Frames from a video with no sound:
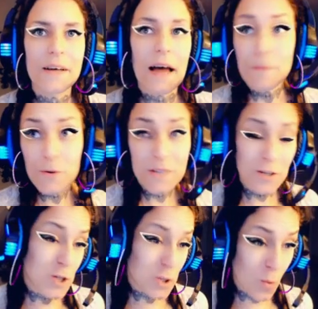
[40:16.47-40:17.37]
I'm a
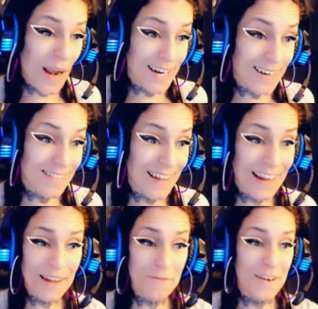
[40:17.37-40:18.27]
real square.
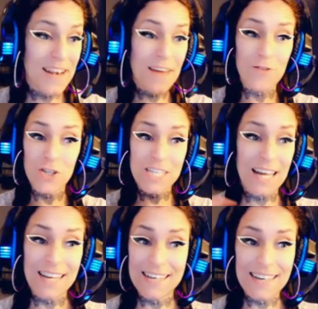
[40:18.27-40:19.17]
Like, I've never
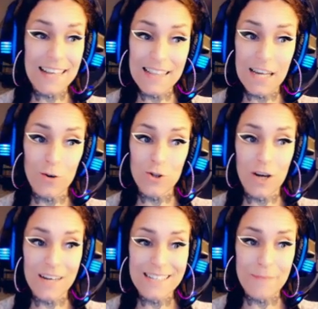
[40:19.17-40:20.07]
done illegal
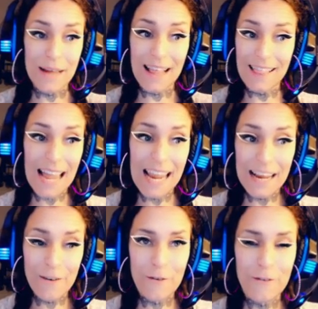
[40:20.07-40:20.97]
drugs in my
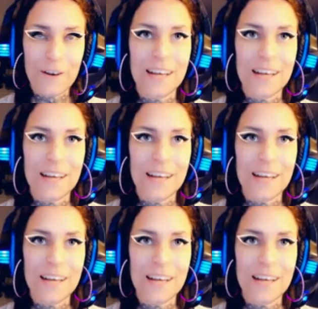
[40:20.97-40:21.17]
life.